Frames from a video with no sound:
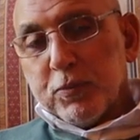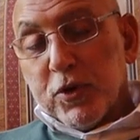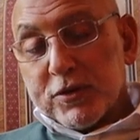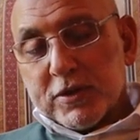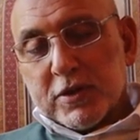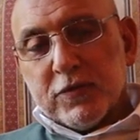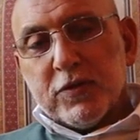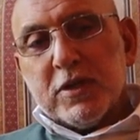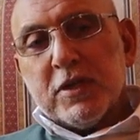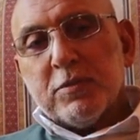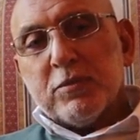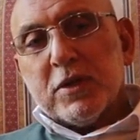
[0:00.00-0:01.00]

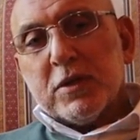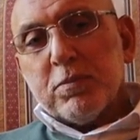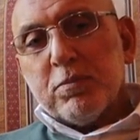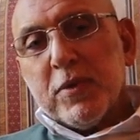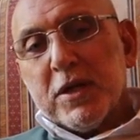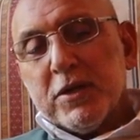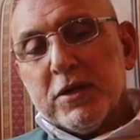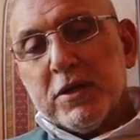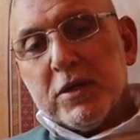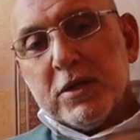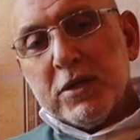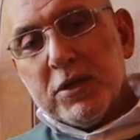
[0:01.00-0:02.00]
positively by
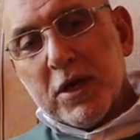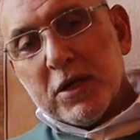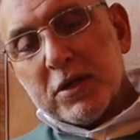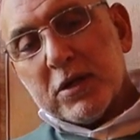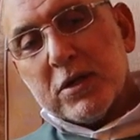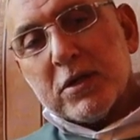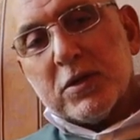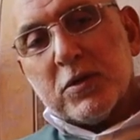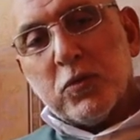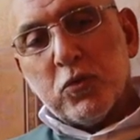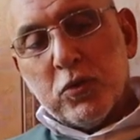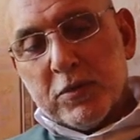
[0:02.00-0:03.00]
many young
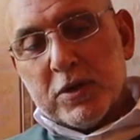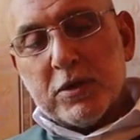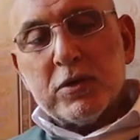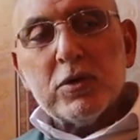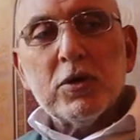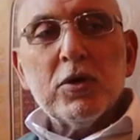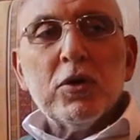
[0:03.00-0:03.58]
women